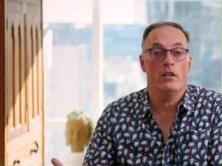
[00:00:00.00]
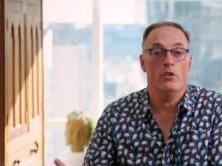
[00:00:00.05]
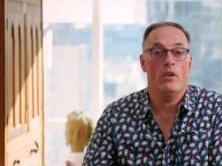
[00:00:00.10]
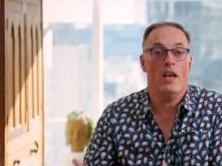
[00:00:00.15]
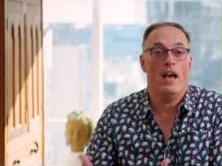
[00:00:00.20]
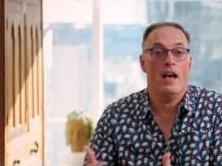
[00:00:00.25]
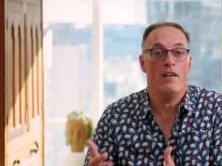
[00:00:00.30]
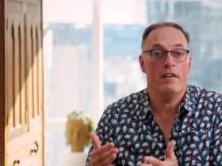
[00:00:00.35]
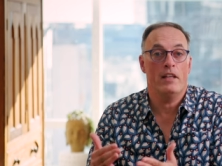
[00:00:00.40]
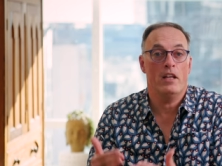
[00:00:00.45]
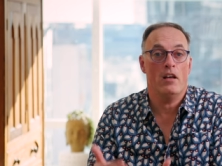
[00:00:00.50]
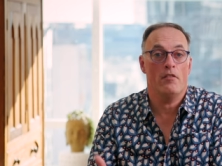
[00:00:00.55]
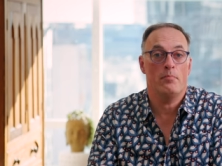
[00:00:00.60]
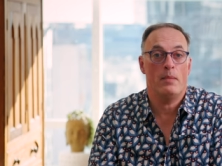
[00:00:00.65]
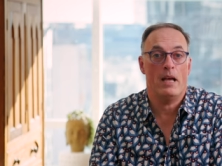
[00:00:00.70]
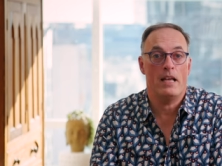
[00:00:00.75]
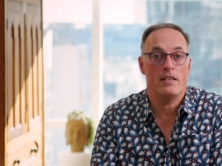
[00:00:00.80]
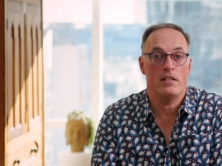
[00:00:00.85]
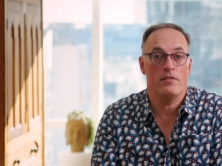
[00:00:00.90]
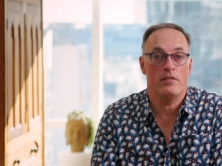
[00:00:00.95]
you have enough
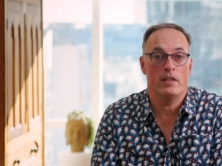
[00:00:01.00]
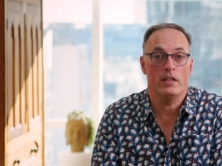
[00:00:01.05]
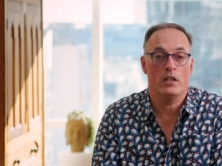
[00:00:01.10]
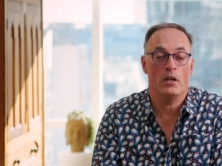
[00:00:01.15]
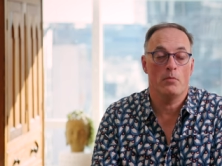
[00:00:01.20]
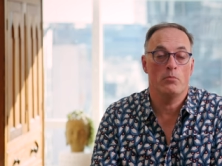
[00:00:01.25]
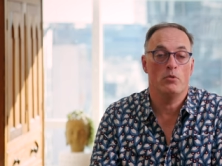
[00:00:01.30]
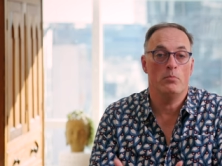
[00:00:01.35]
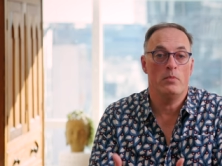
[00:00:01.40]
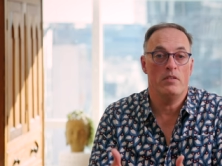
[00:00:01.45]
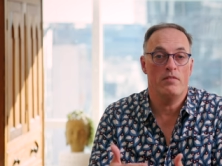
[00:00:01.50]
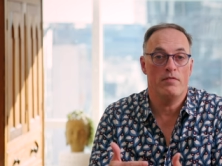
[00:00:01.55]
passive income to be